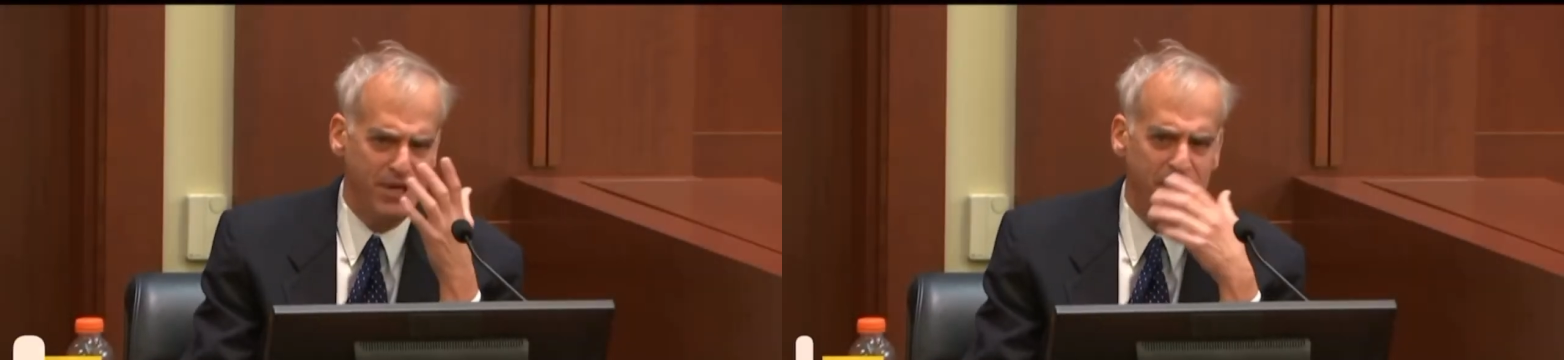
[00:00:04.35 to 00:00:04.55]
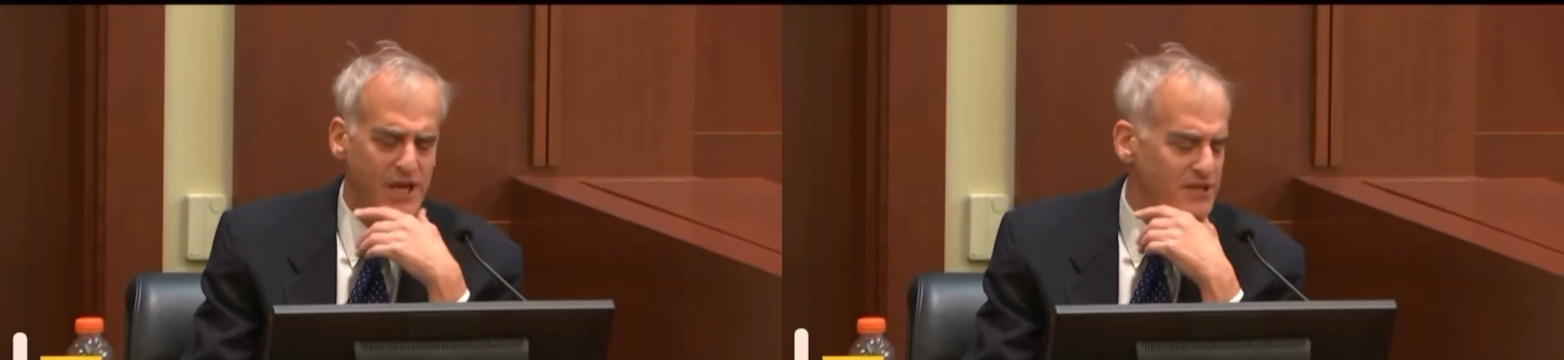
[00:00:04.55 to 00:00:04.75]

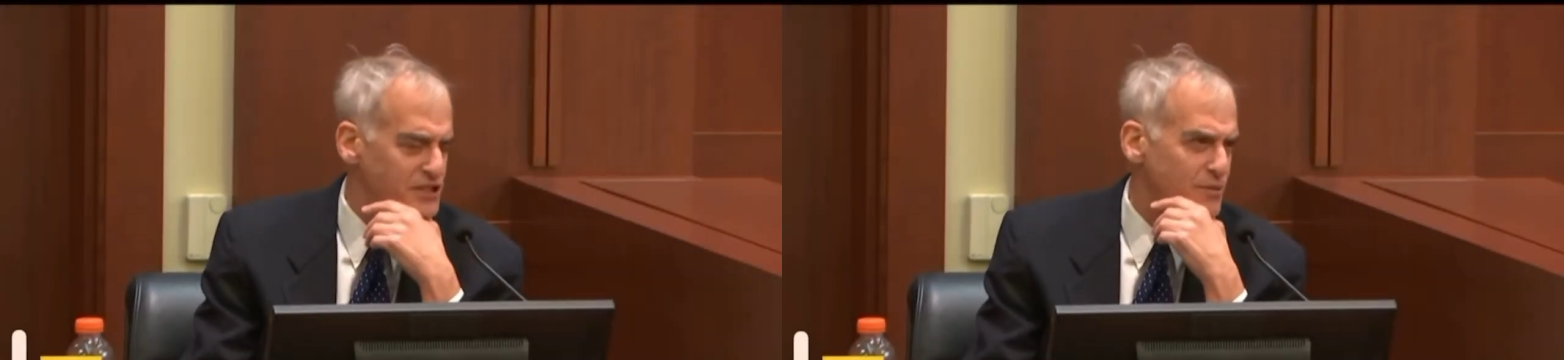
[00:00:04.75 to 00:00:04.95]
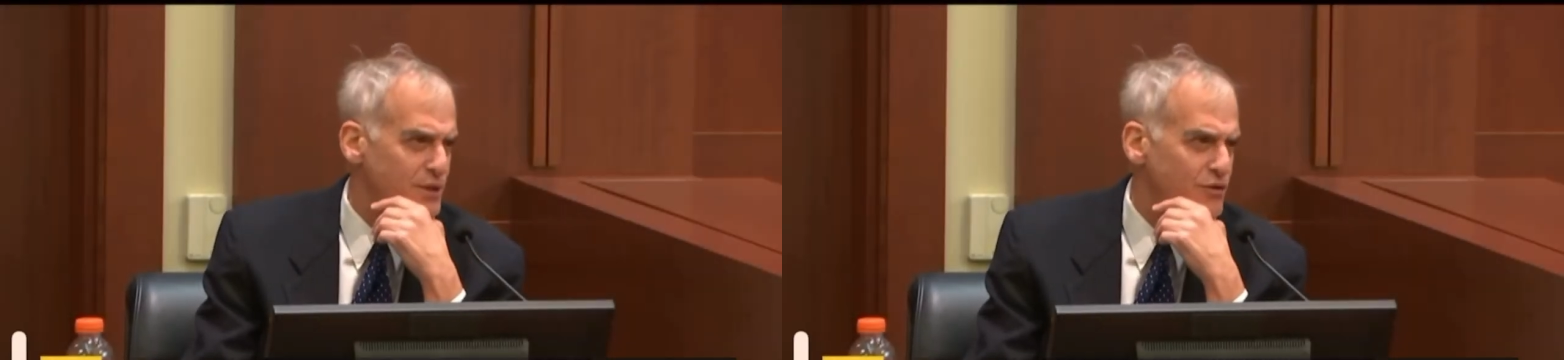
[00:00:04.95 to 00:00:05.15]
I've seen him
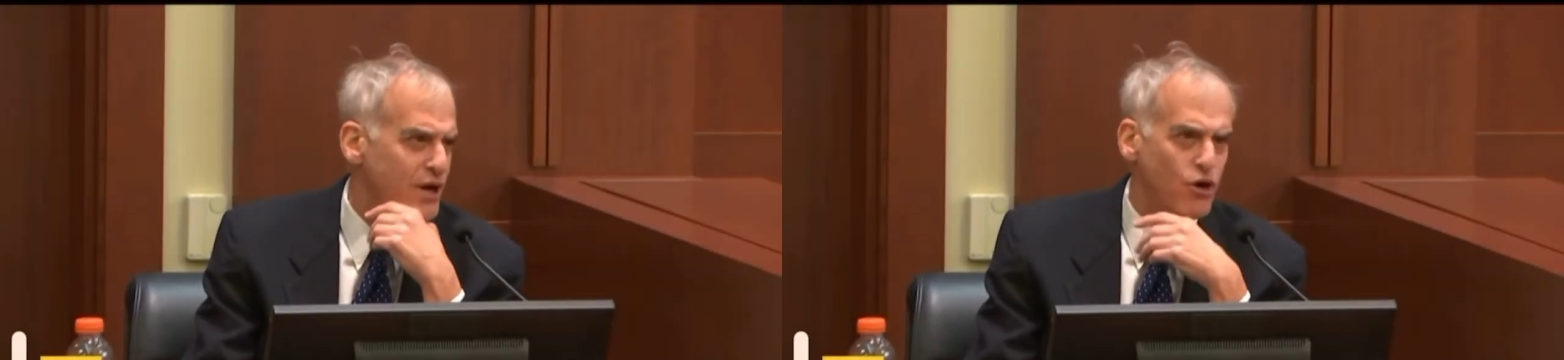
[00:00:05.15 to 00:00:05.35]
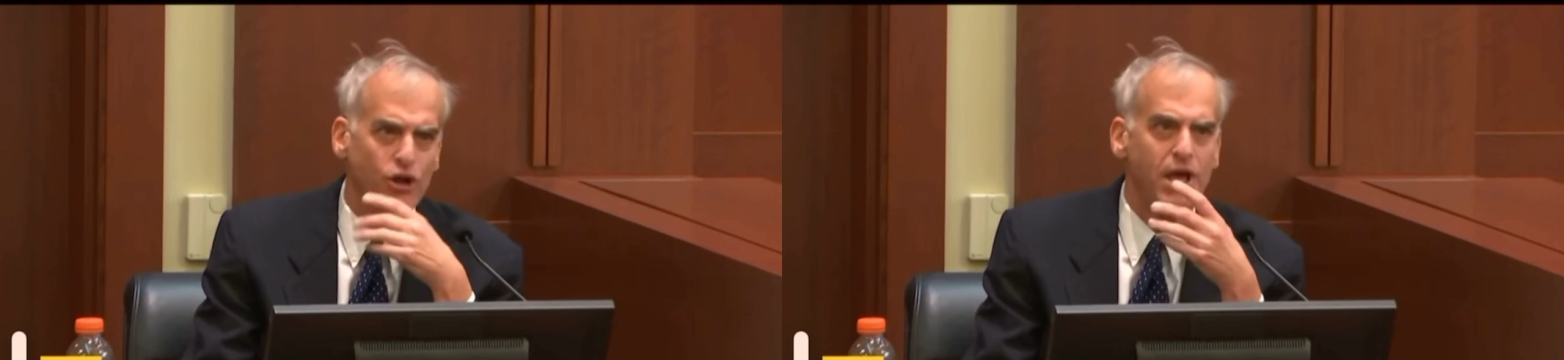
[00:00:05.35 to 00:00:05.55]
interact all,
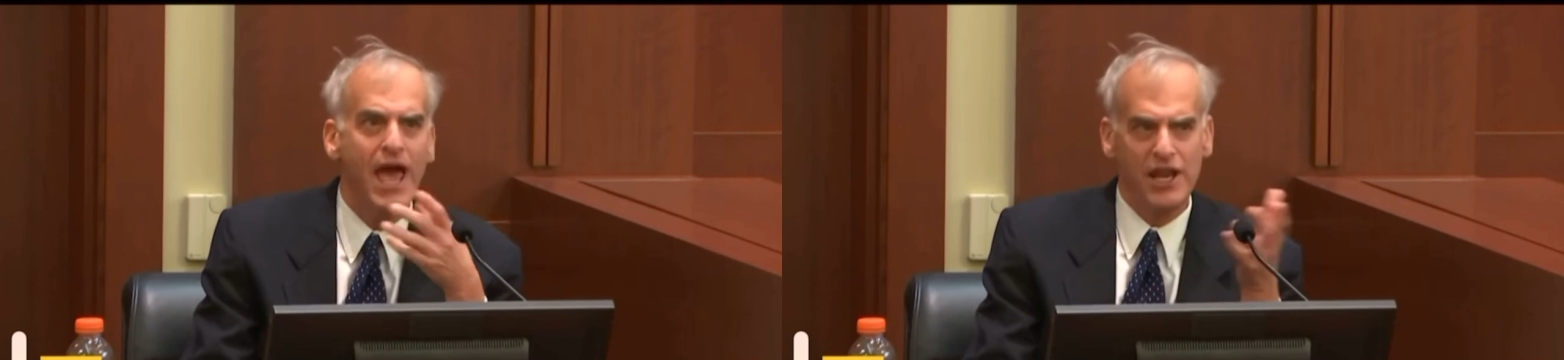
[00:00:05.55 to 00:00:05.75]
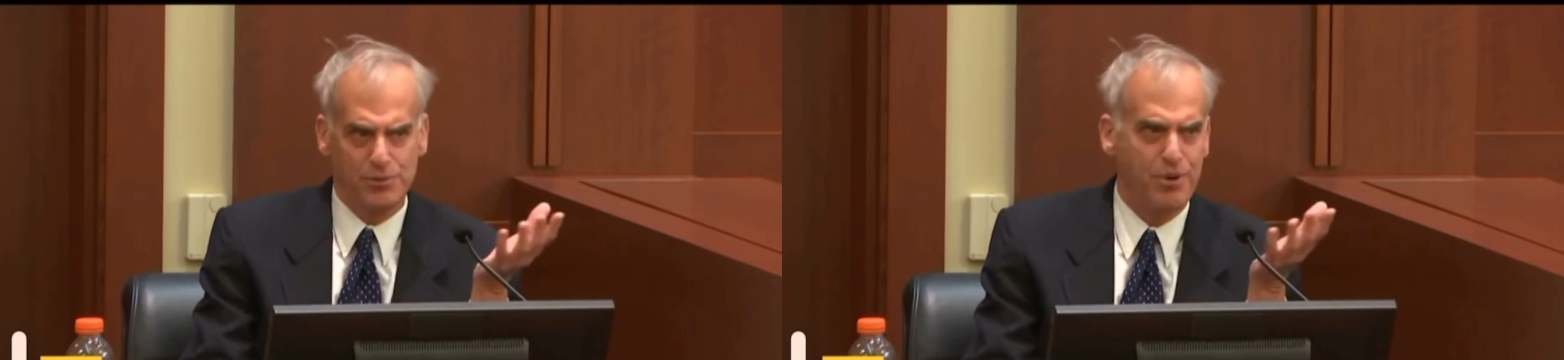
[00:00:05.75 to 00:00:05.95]
and his
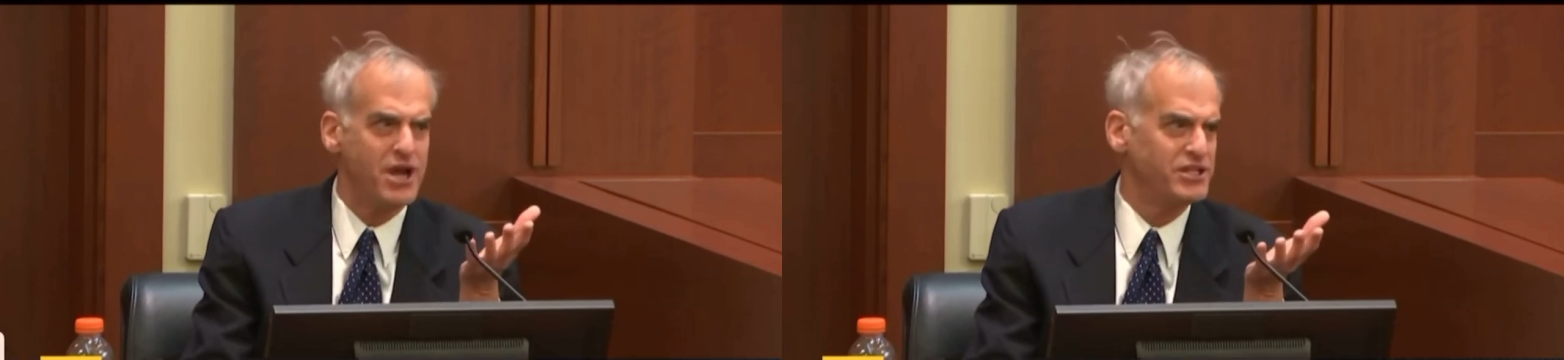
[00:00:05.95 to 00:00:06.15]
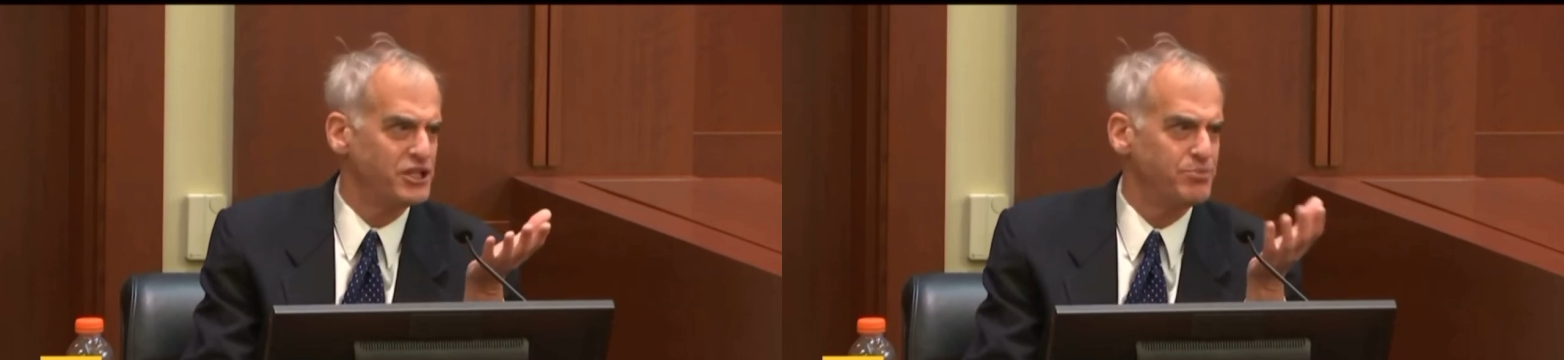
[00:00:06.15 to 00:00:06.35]
process
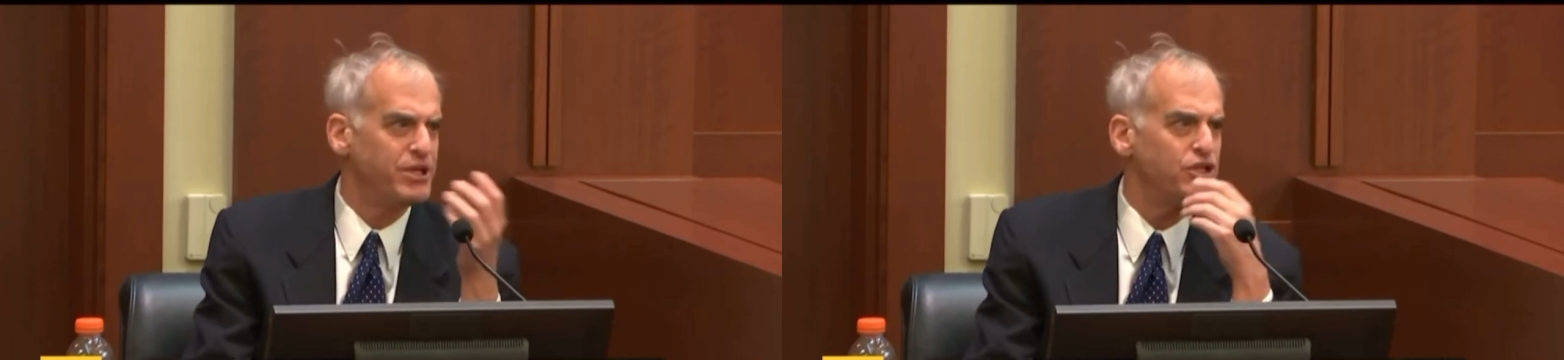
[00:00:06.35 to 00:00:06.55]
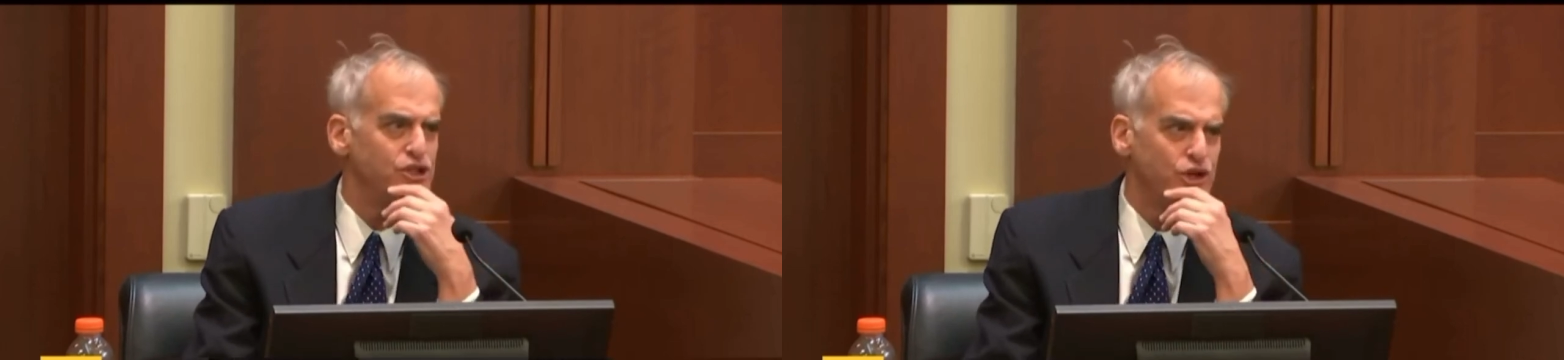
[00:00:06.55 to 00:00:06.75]
speed is
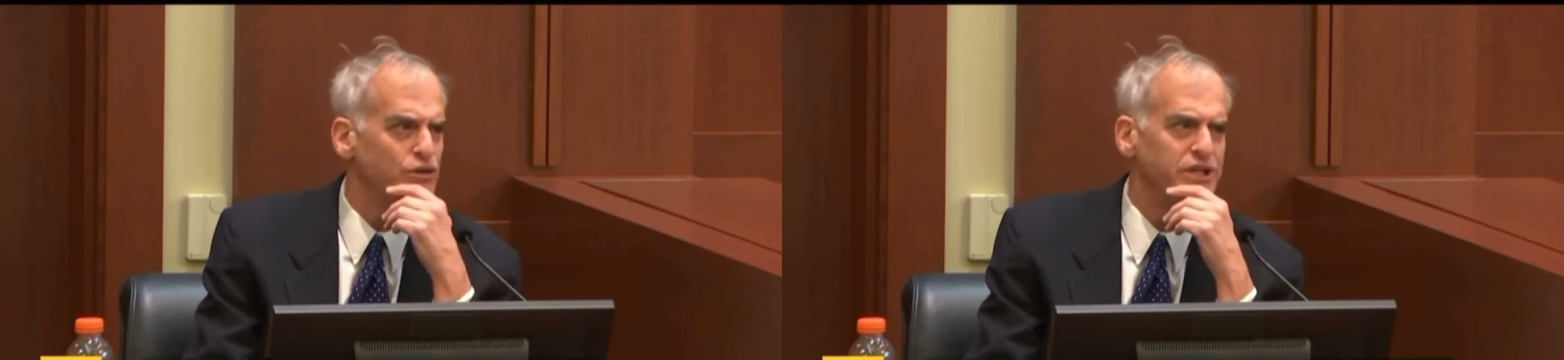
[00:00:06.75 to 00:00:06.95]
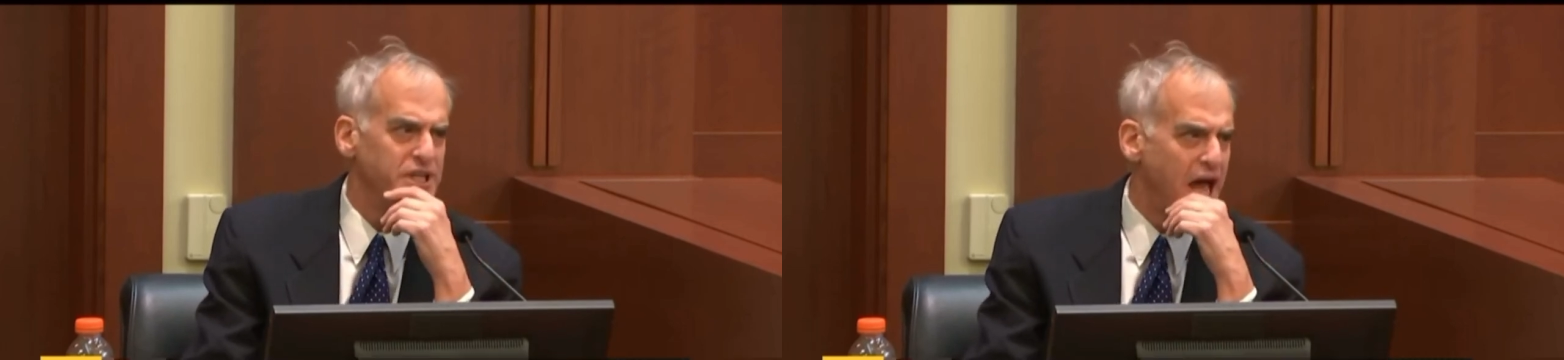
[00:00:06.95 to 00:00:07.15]
certainly
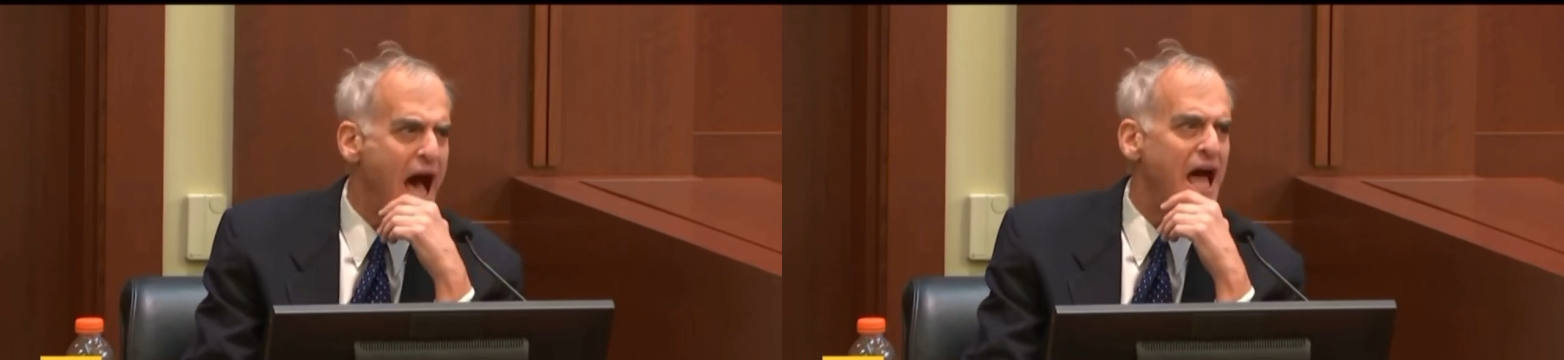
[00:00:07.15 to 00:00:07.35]
not